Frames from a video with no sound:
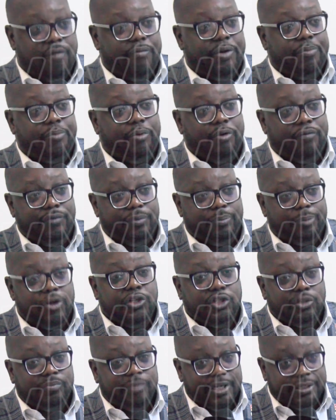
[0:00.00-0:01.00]
the
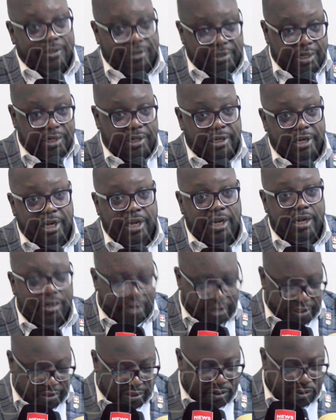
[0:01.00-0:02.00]
punishment in
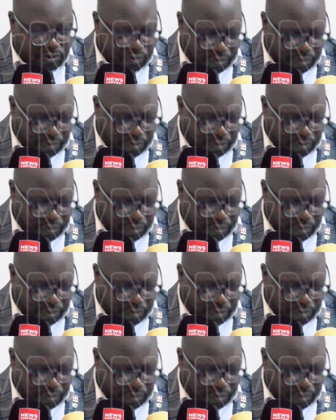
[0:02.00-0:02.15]
the new